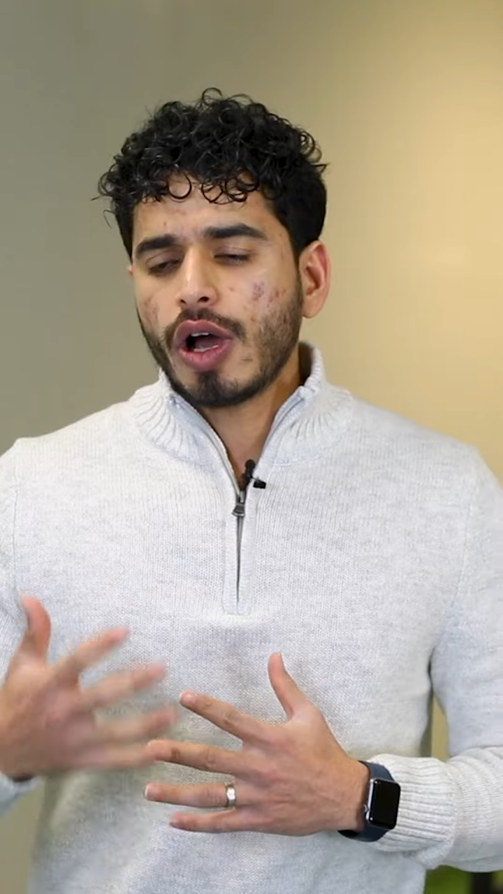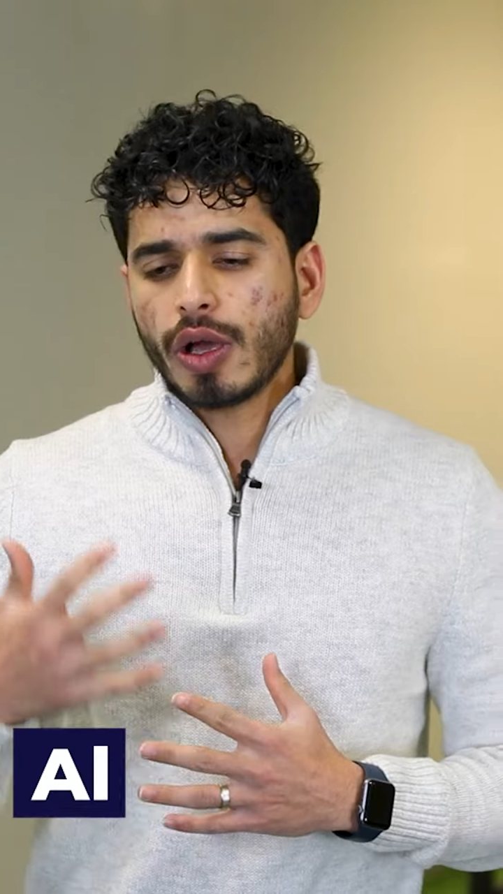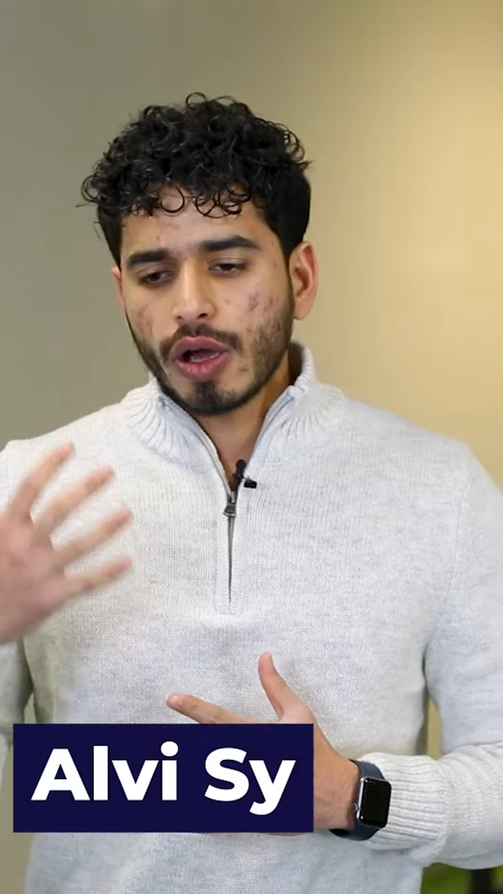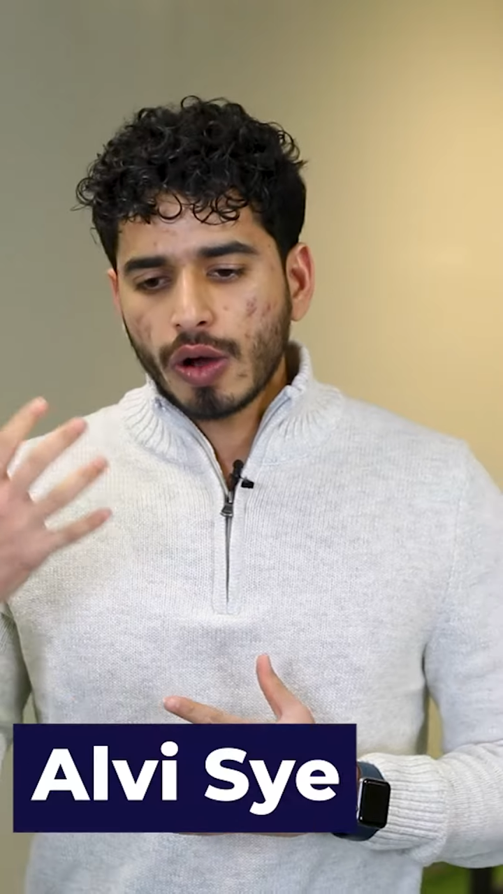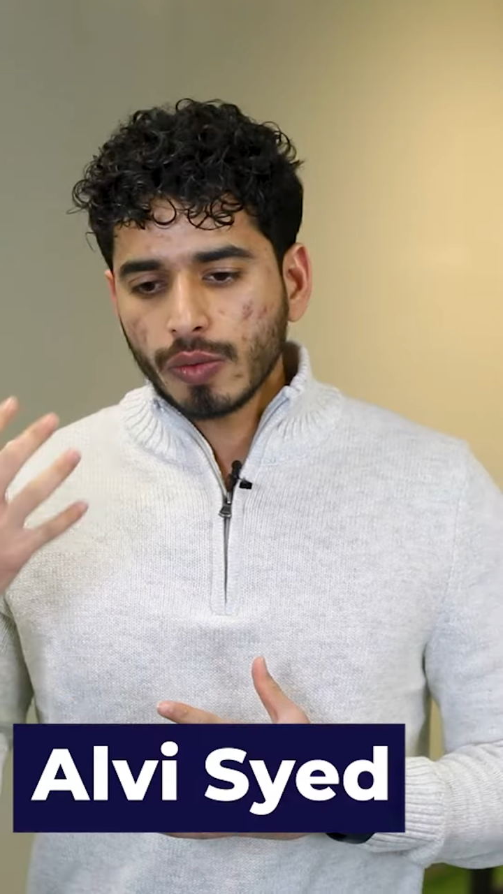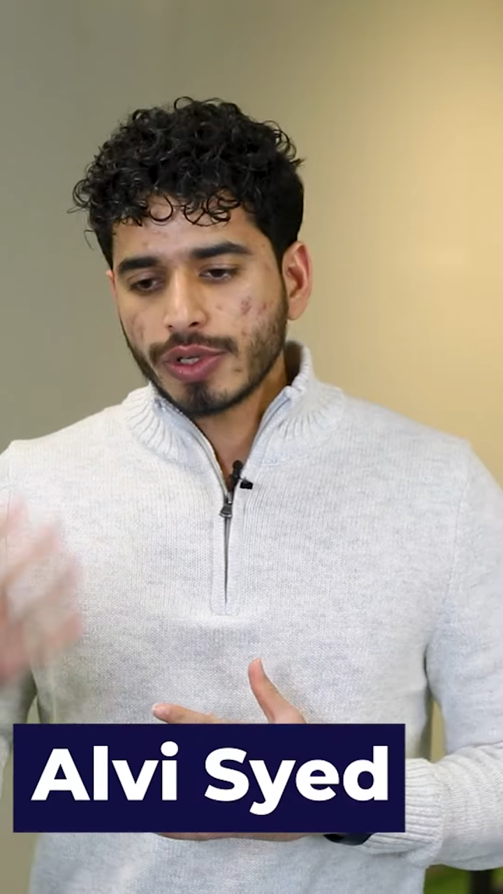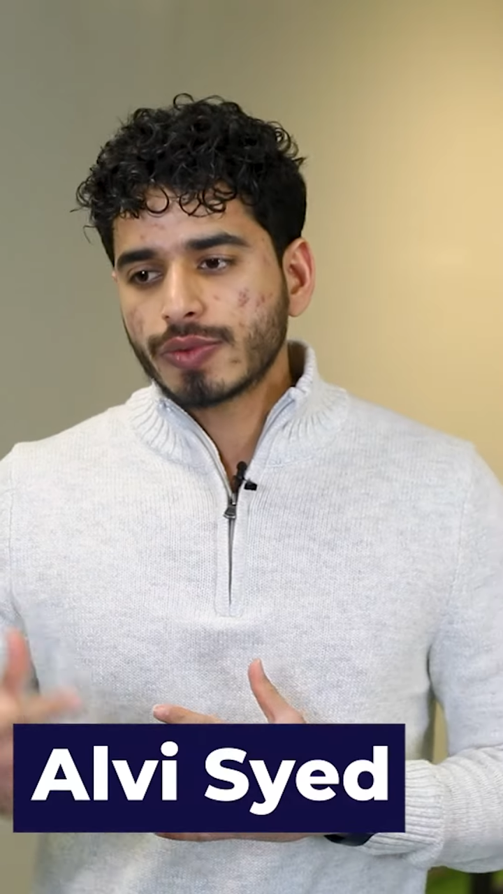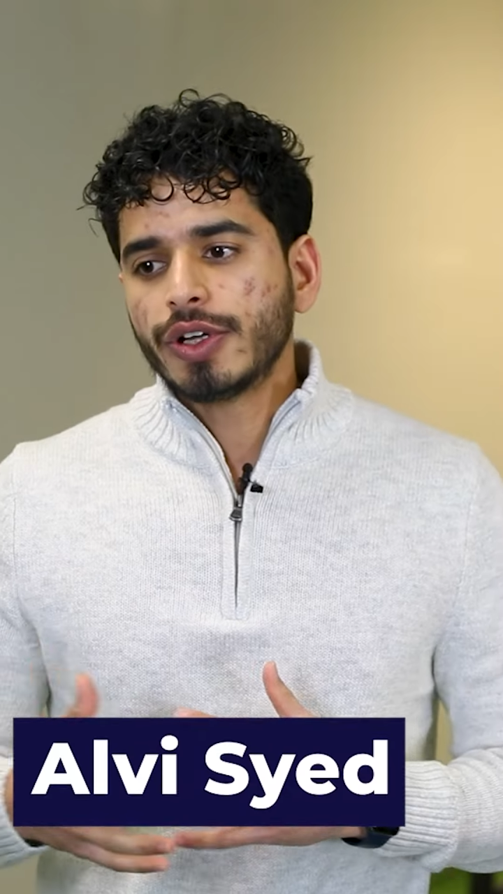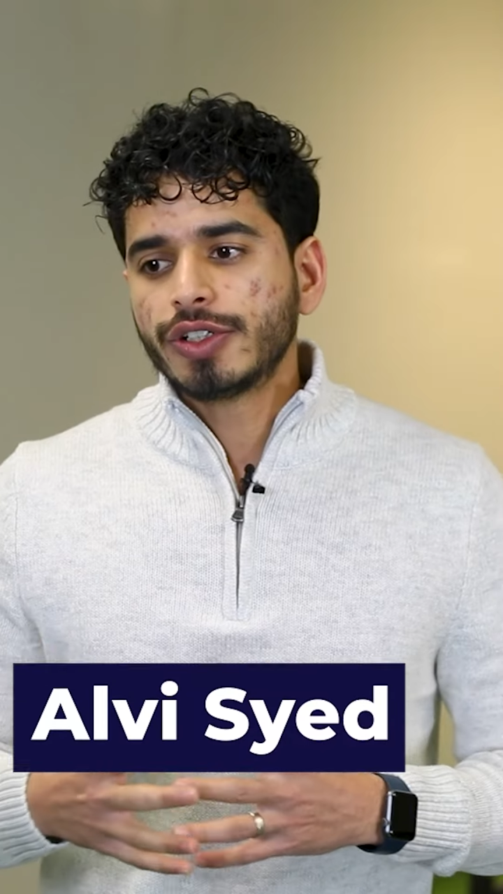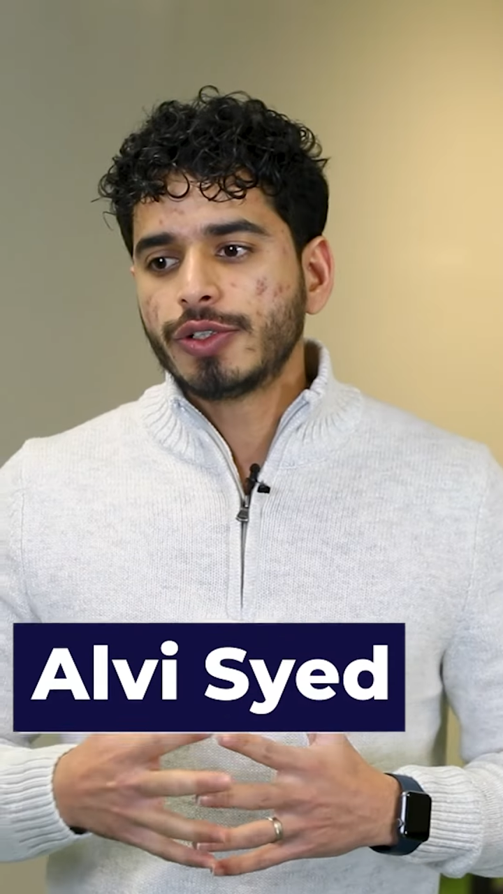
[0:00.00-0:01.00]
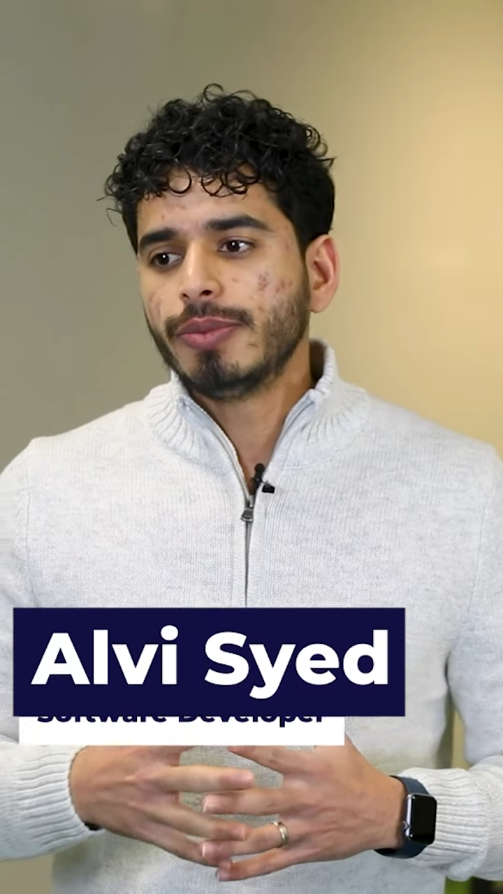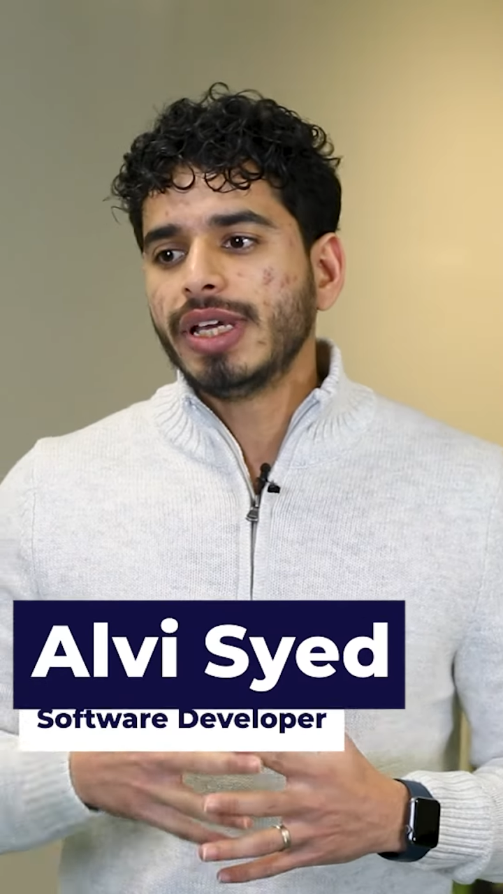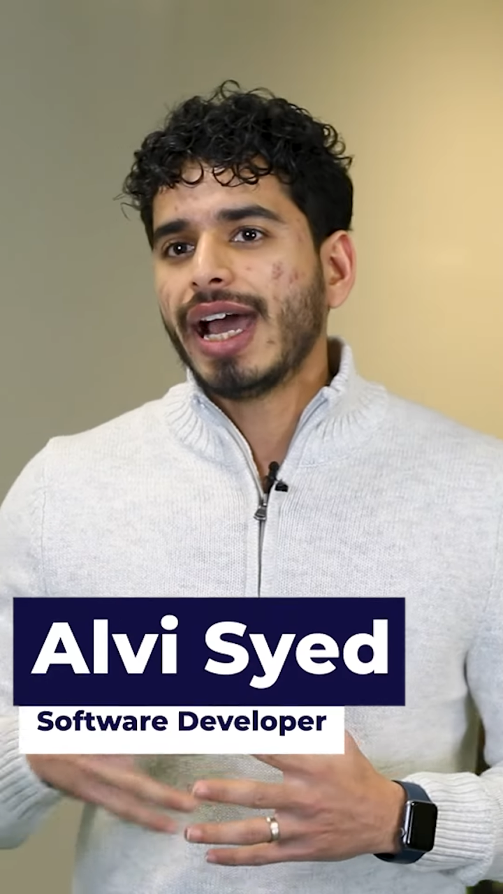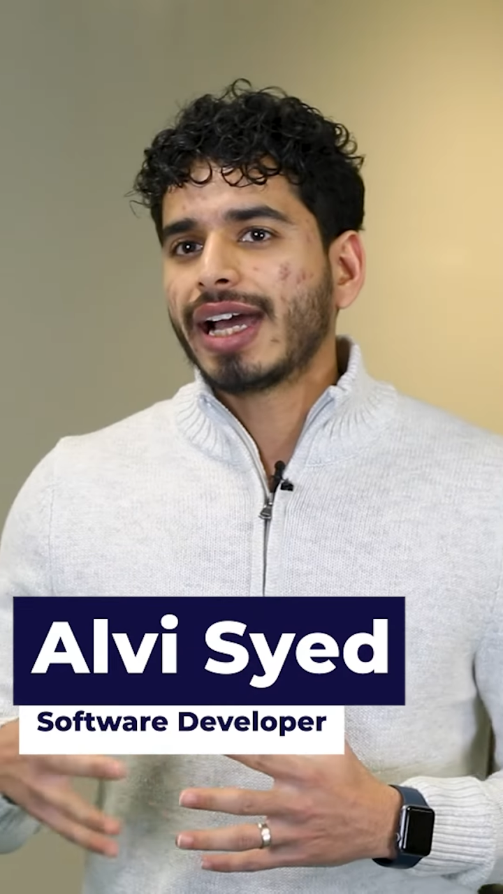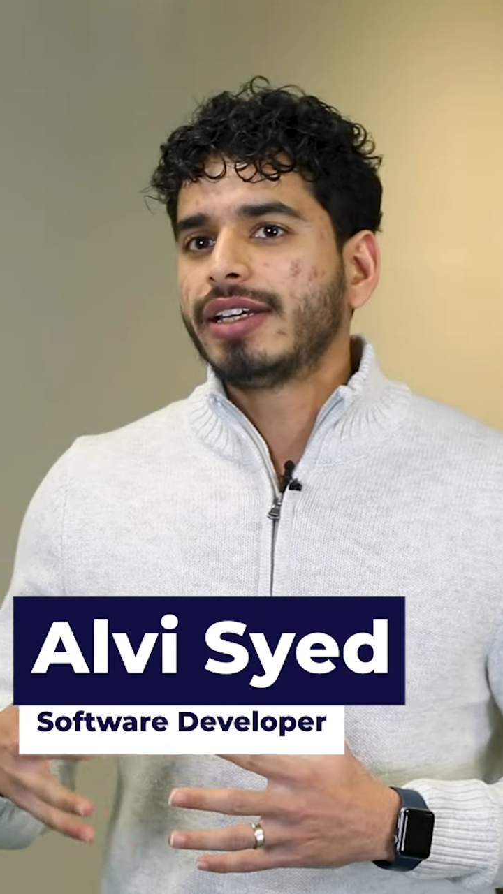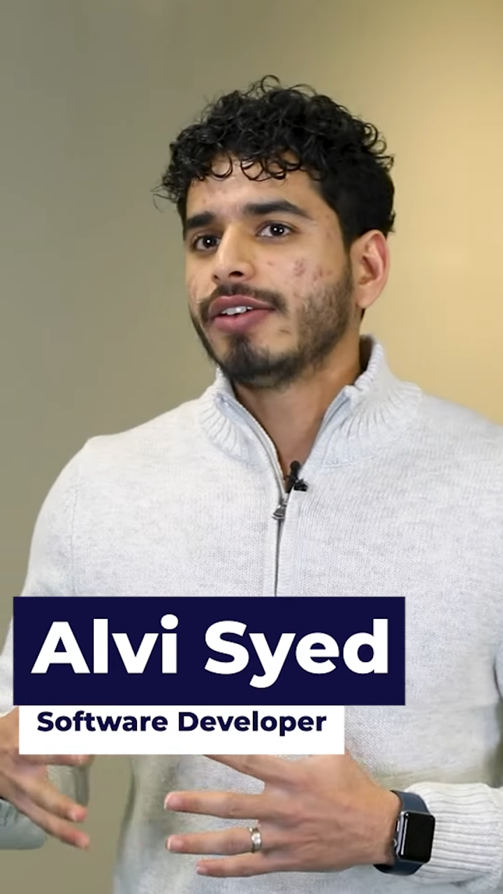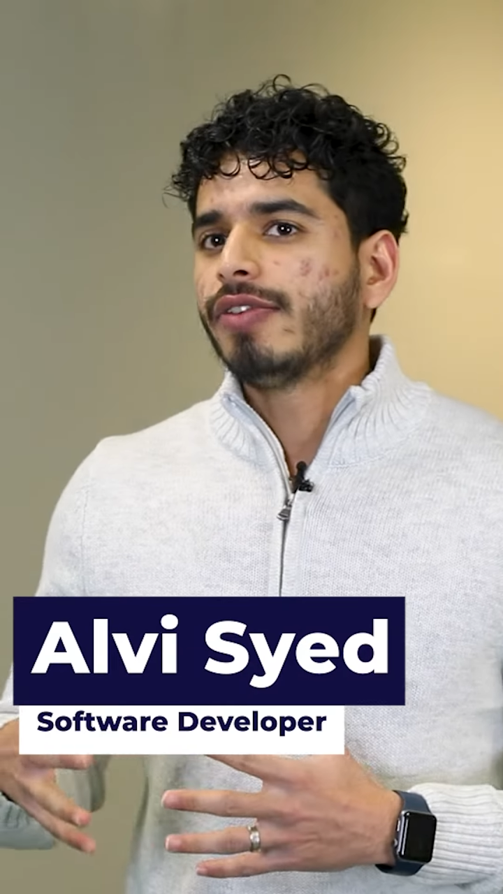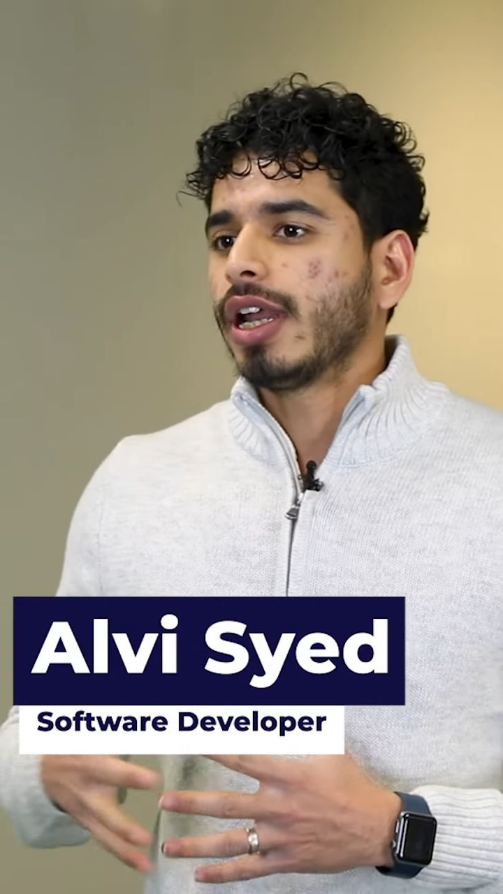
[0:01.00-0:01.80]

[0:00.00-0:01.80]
I always wanted to be active,